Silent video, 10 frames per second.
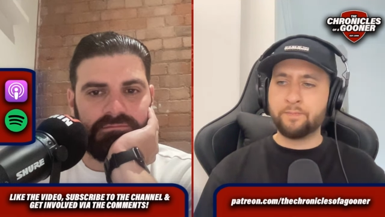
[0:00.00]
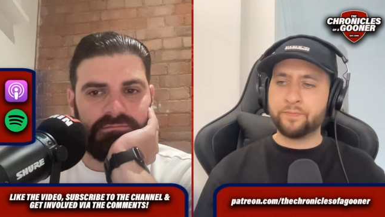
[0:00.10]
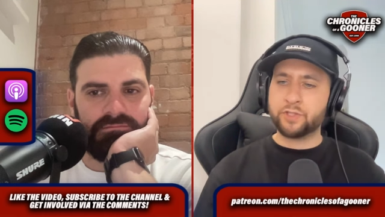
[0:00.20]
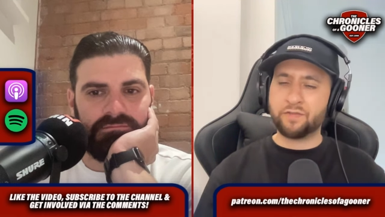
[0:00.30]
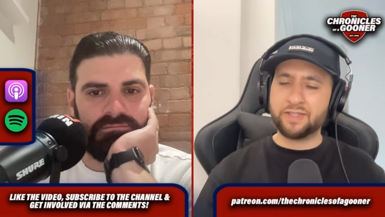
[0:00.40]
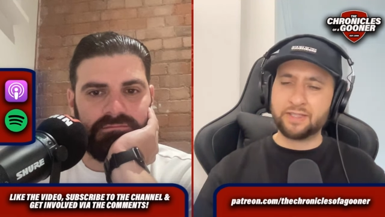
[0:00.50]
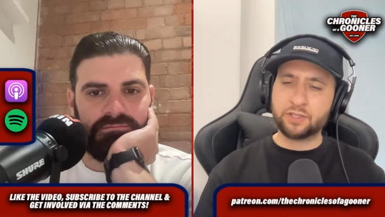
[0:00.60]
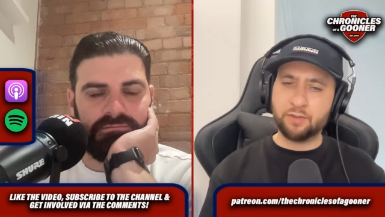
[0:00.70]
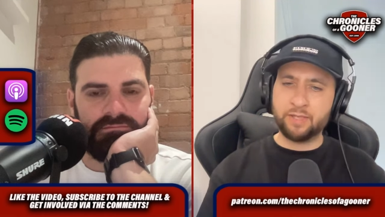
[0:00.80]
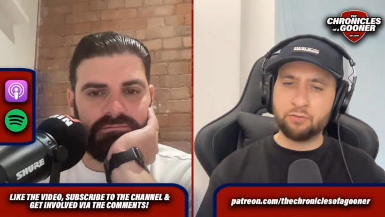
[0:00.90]
Speaker 1: So I think that's
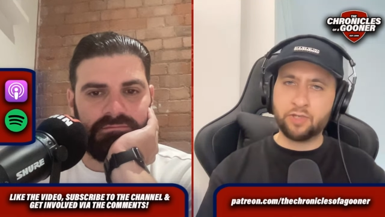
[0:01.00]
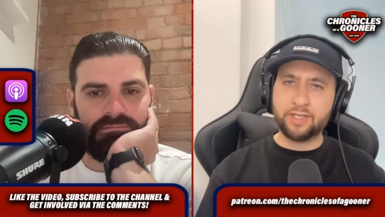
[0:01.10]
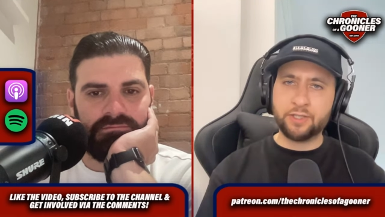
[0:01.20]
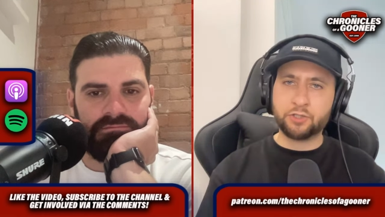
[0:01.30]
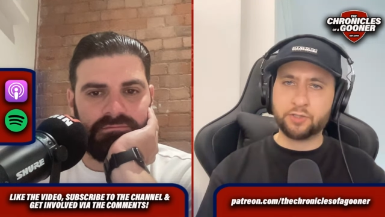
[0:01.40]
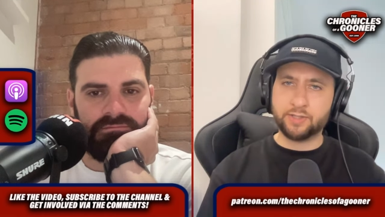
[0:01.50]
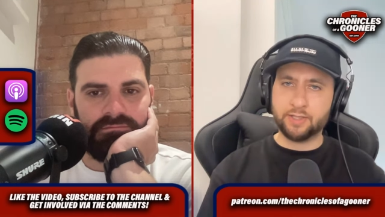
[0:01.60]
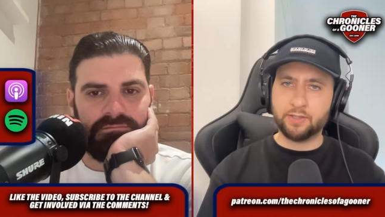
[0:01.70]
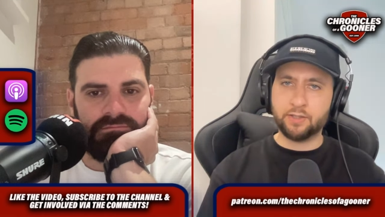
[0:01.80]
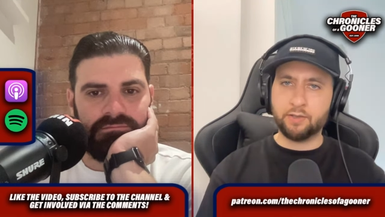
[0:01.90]
going to be a really
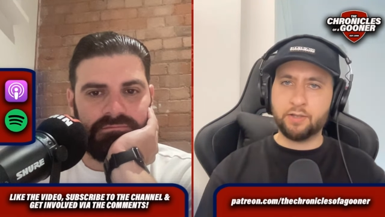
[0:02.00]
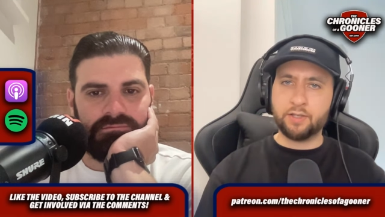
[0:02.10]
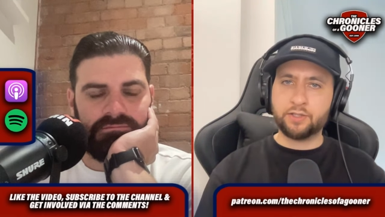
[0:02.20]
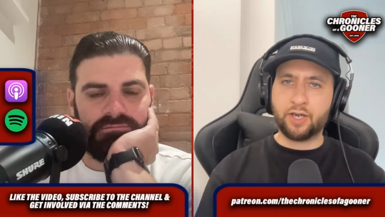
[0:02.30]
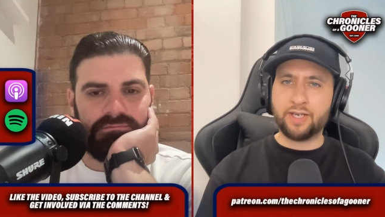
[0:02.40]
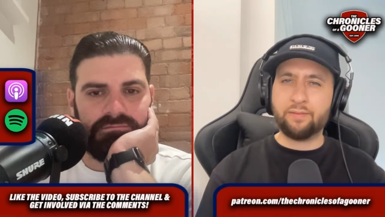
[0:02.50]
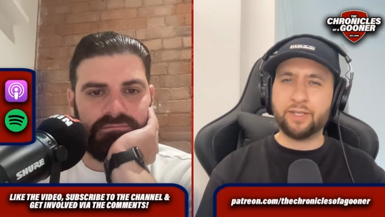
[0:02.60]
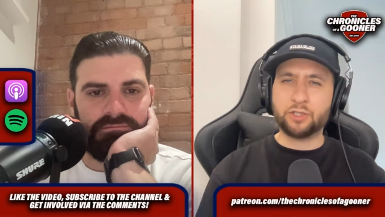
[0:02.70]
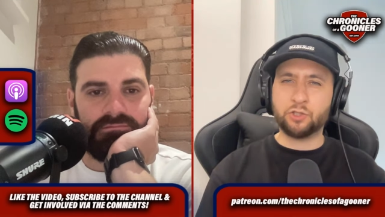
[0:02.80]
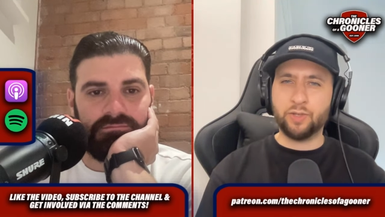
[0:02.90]
interesting
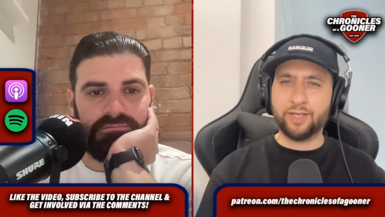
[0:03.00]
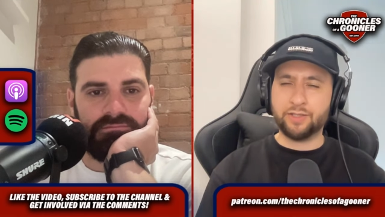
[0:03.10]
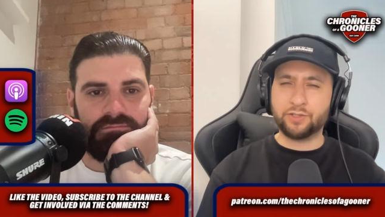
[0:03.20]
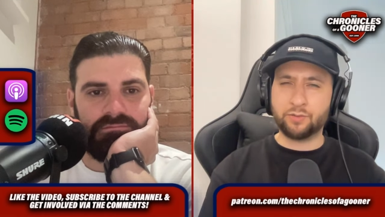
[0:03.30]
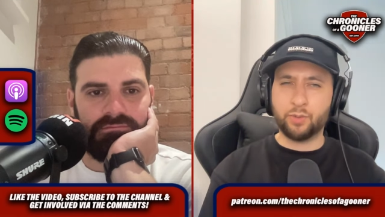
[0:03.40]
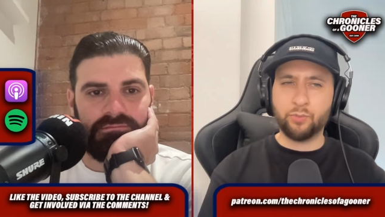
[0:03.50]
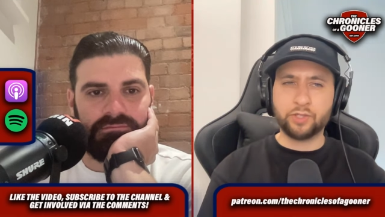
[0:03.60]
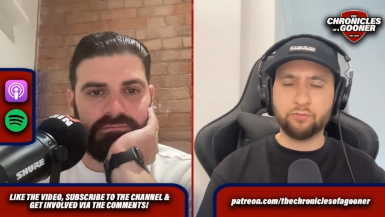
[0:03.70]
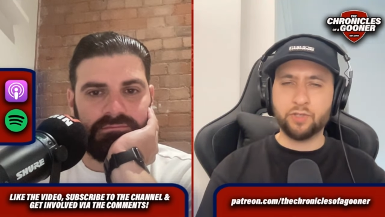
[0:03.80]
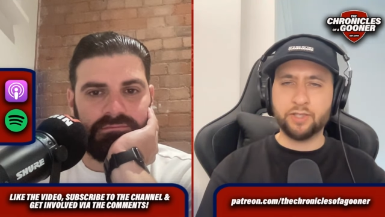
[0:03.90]
dynamic to it and somewhere we
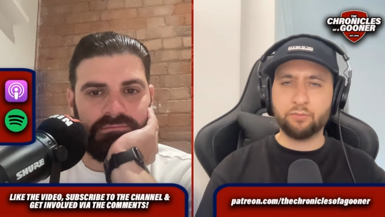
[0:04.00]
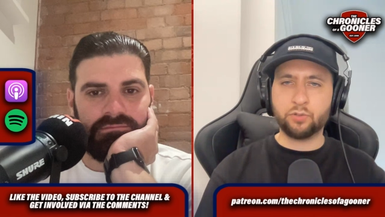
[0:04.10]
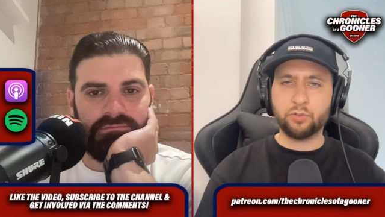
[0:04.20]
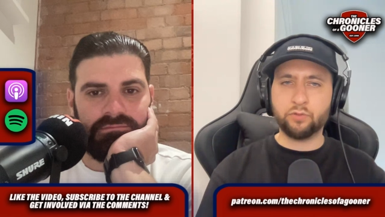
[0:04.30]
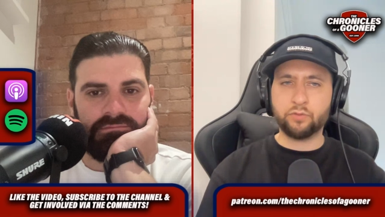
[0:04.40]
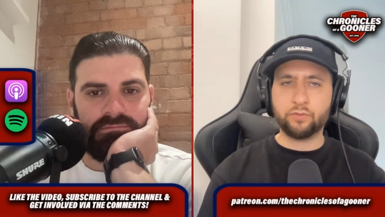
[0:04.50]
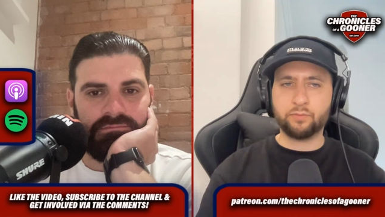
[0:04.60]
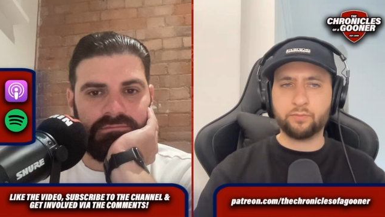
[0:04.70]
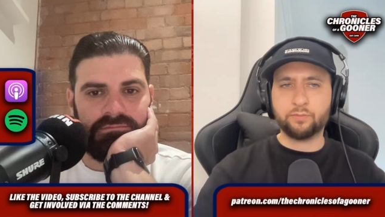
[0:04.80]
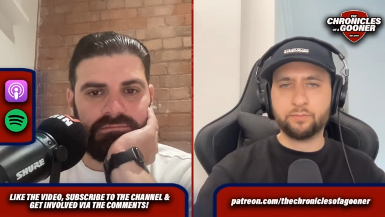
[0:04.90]
can really improve.
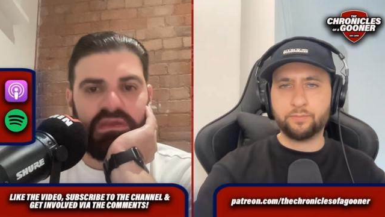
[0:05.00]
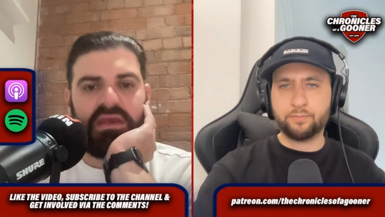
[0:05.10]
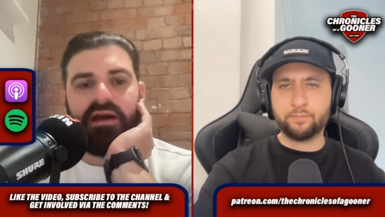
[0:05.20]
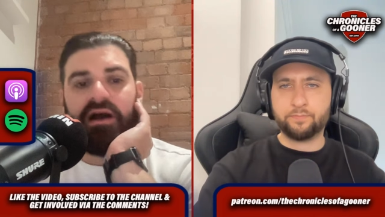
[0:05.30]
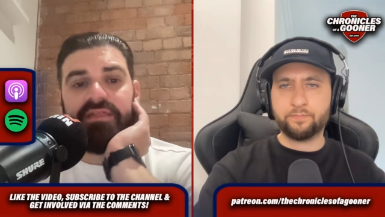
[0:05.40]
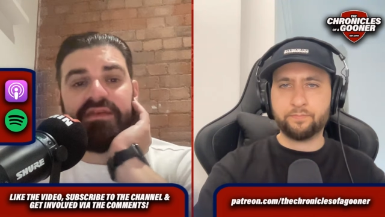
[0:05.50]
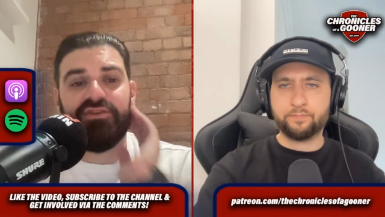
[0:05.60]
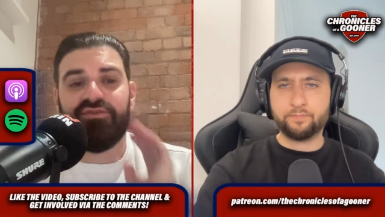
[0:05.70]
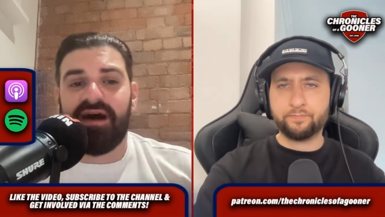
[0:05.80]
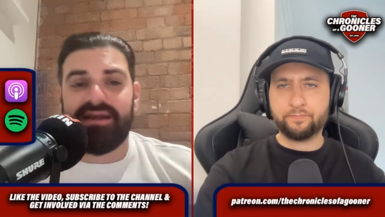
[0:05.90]
Speaker 2: I think
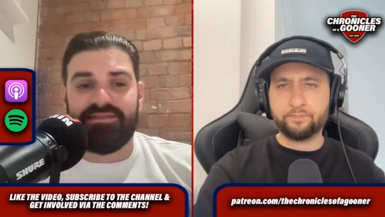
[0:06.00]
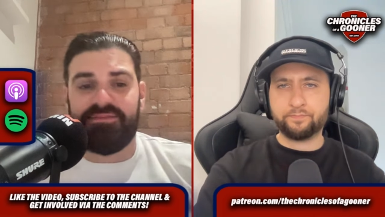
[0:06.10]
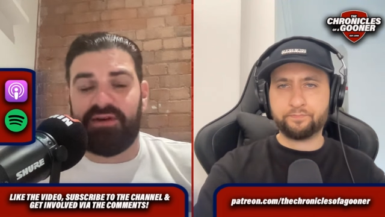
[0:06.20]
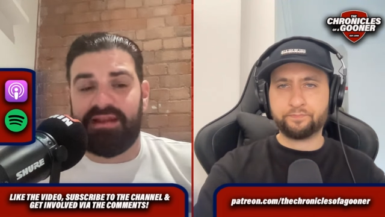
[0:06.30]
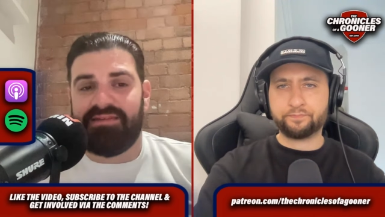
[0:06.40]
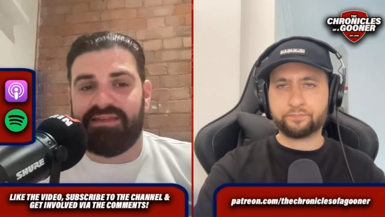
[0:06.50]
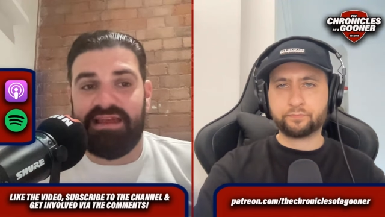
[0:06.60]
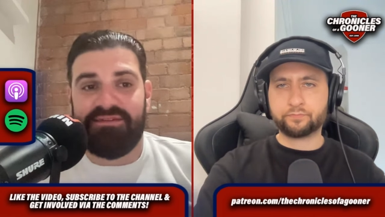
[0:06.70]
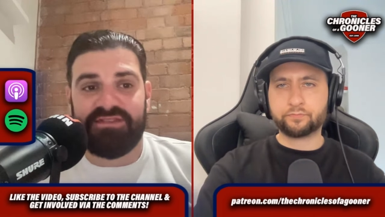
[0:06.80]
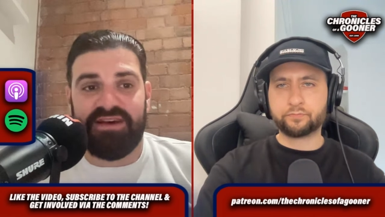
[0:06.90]
you're right to point out the
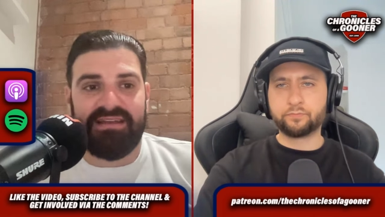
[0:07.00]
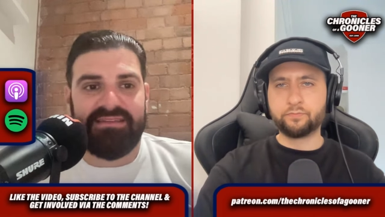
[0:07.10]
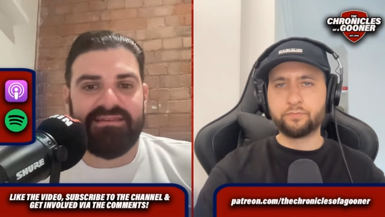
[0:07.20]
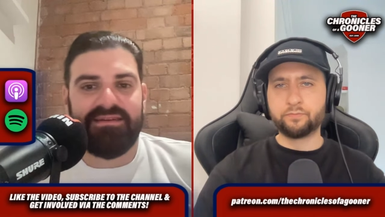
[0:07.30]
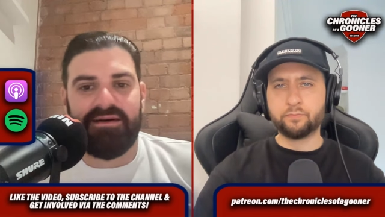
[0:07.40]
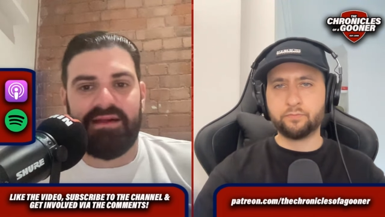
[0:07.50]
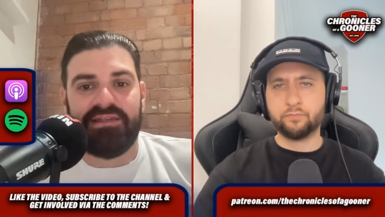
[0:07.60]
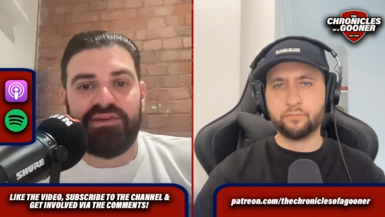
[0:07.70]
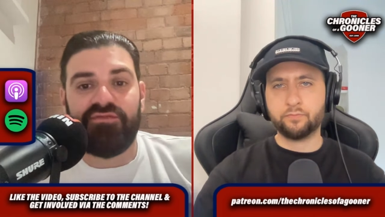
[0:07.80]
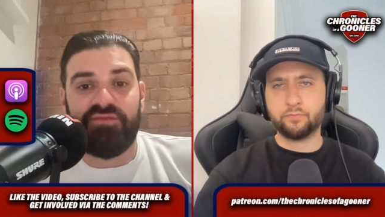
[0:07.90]
left side. And I
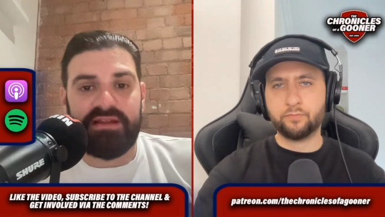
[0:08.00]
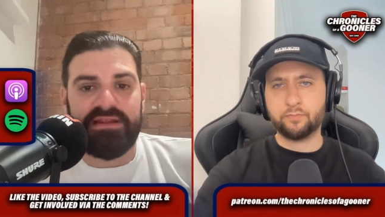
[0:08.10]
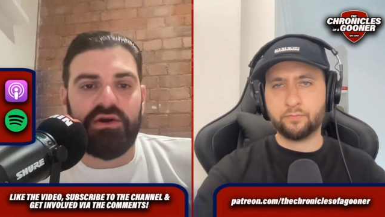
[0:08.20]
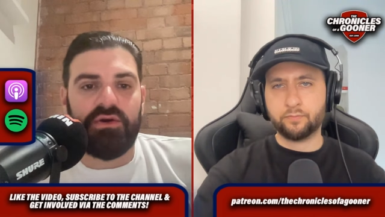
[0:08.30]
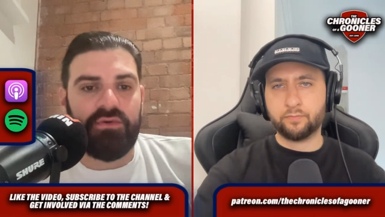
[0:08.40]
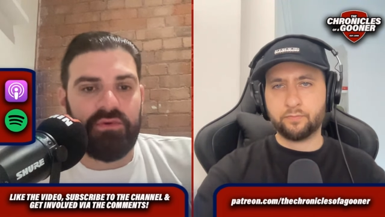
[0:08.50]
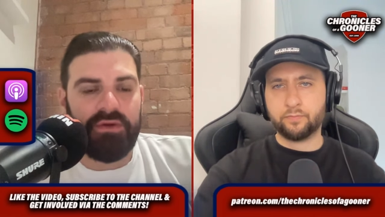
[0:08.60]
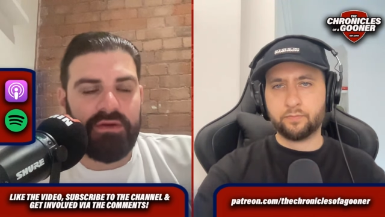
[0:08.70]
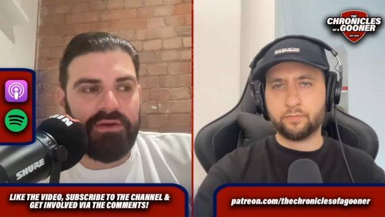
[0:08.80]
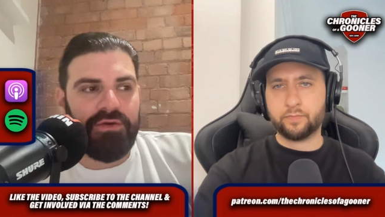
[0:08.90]
don't really know
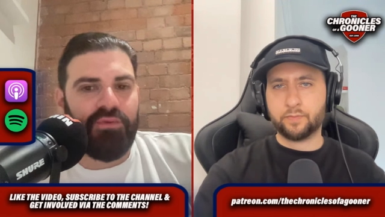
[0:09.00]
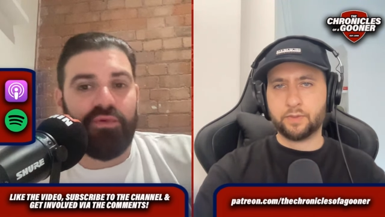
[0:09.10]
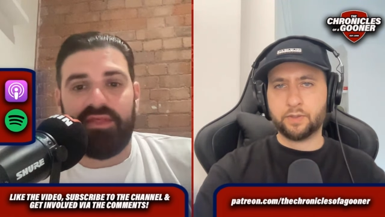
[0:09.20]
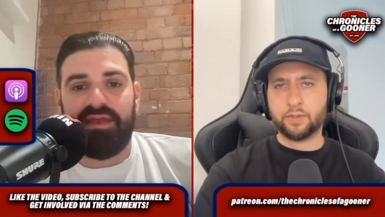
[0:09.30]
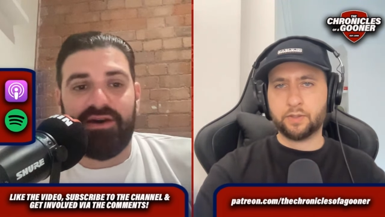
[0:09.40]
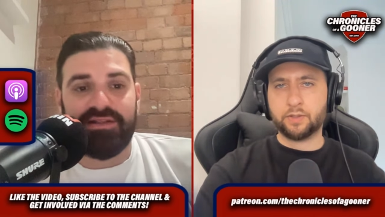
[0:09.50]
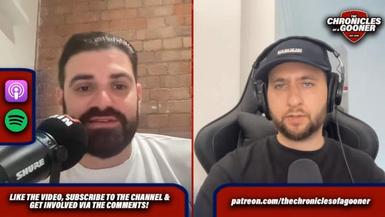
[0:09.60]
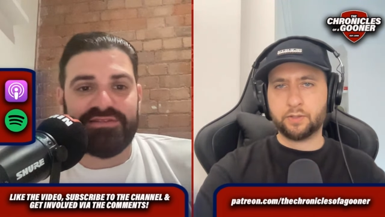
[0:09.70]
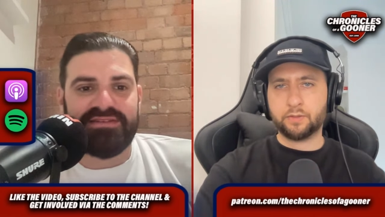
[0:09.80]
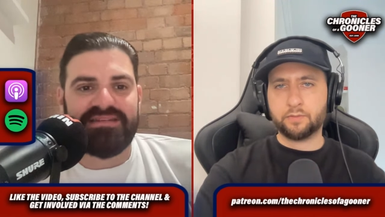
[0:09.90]
what the answer is